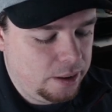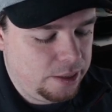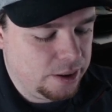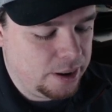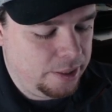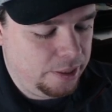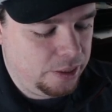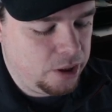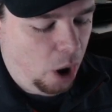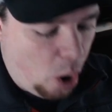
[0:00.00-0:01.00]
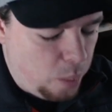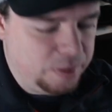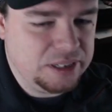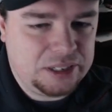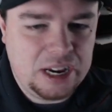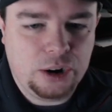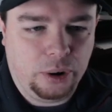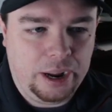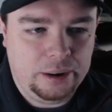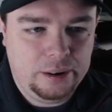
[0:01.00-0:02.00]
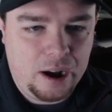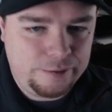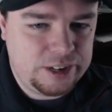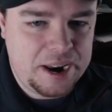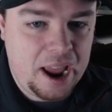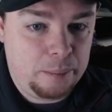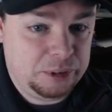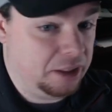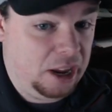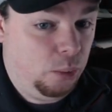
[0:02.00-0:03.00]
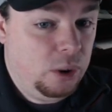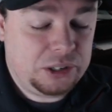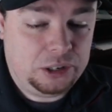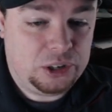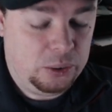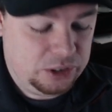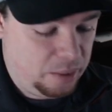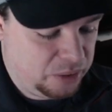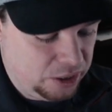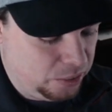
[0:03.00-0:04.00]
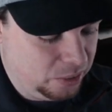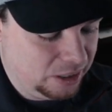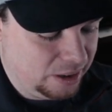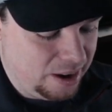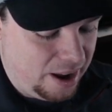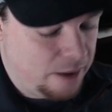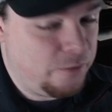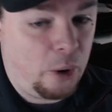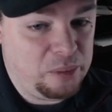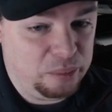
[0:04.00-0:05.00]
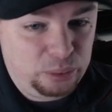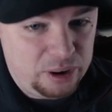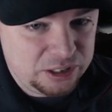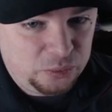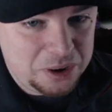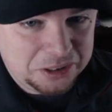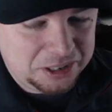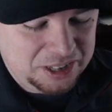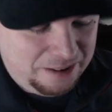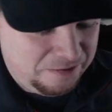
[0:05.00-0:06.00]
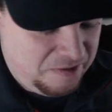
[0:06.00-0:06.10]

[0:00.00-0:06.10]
the open secret of DMs that like Wizards owns up to, and former employees of Wizards have